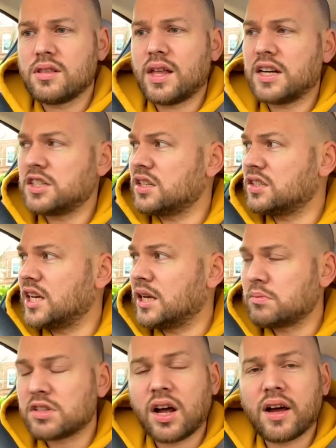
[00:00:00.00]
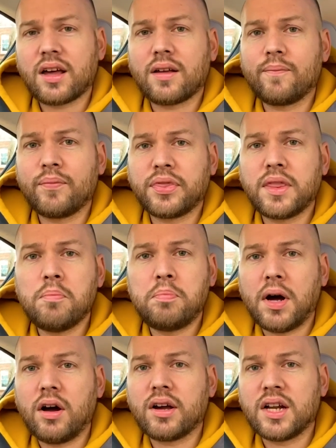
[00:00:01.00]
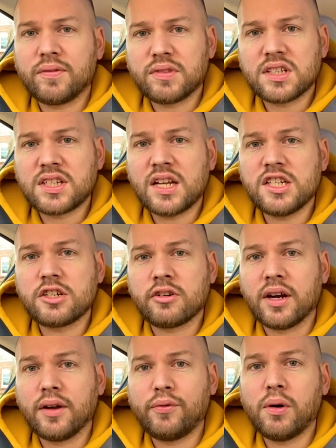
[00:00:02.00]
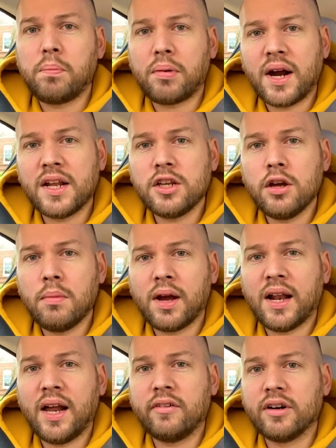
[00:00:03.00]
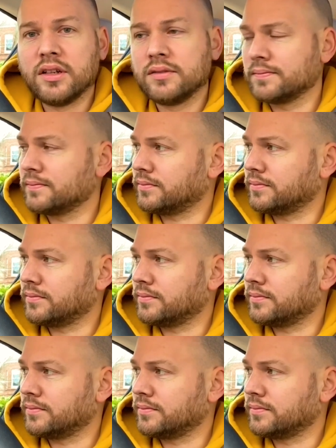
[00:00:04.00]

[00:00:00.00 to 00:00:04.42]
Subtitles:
That just seems like the bargain of the century for a brand new McLaren.